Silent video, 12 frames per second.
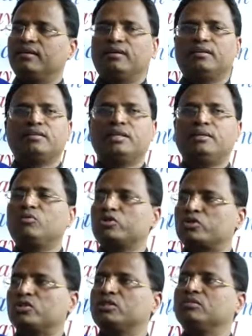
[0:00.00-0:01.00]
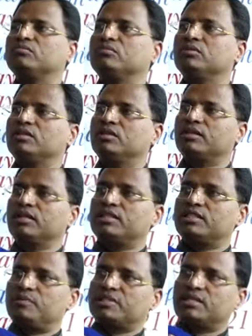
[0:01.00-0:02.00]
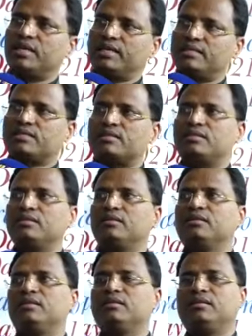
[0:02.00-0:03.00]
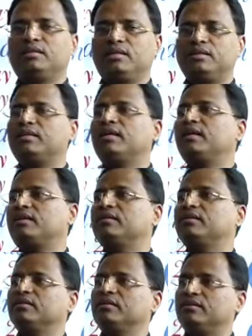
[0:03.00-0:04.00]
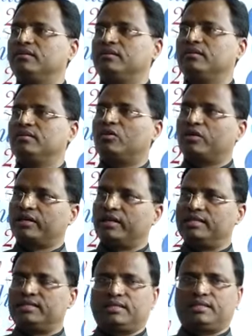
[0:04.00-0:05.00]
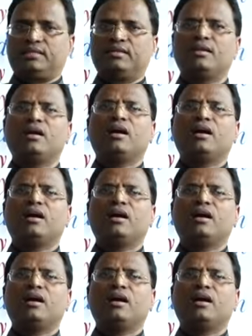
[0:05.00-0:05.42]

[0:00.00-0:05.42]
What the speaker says: They, most of them get specialized in that organization.